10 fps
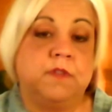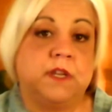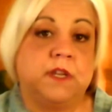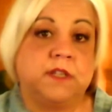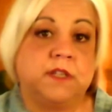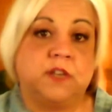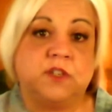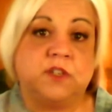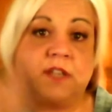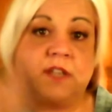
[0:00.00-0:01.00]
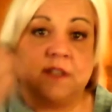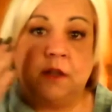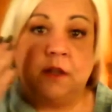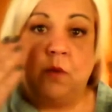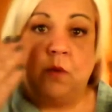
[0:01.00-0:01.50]
this, it just takes a
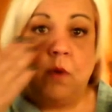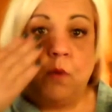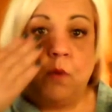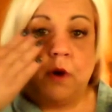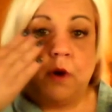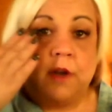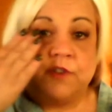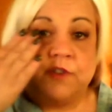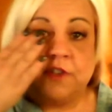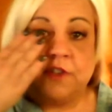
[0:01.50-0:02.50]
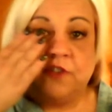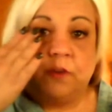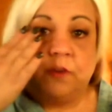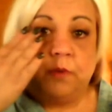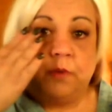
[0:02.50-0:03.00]
little warm water and just a
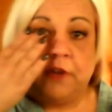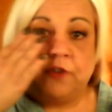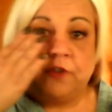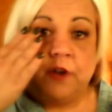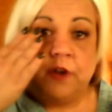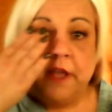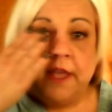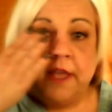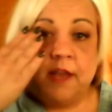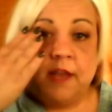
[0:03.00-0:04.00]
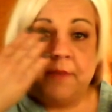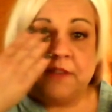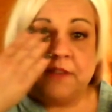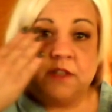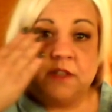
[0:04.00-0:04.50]
gentle pressure, and I
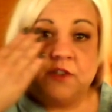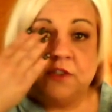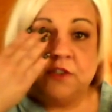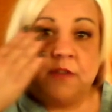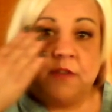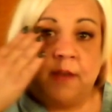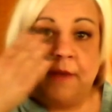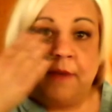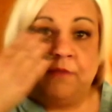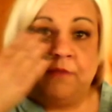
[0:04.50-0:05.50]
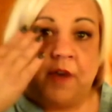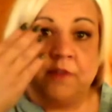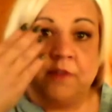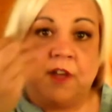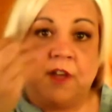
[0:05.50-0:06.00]
basically just do that about
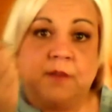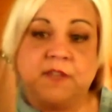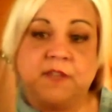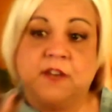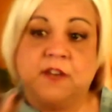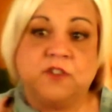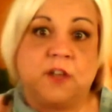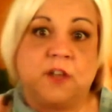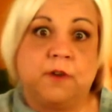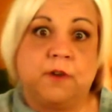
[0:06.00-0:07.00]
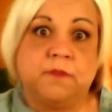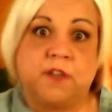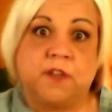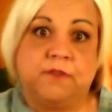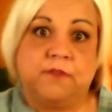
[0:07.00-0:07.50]
5 times, and it just all comes
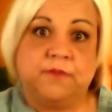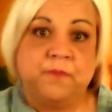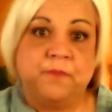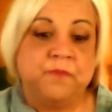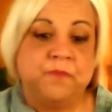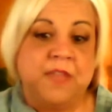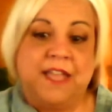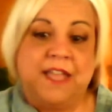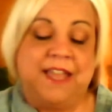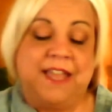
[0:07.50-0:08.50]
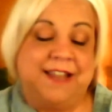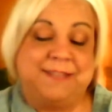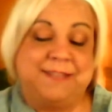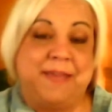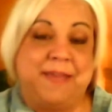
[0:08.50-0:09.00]
off. And it's
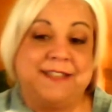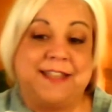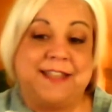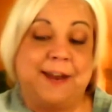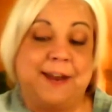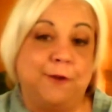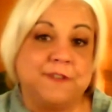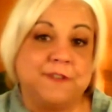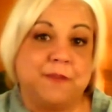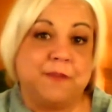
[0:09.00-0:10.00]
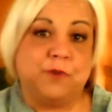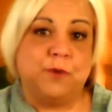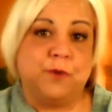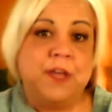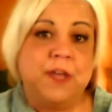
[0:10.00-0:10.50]
amazing that it holds up
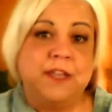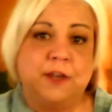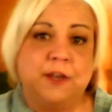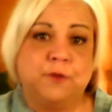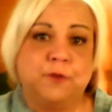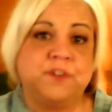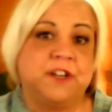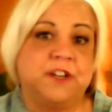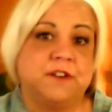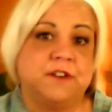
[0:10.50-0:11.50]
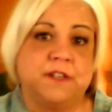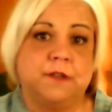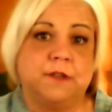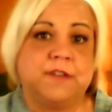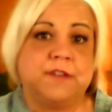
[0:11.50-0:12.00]
through, through tears and a
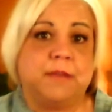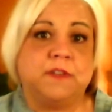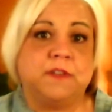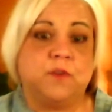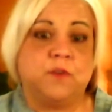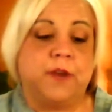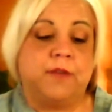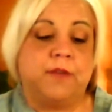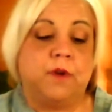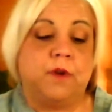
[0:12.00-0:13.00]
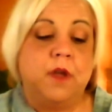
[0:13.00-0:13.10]
little dampness or whatever,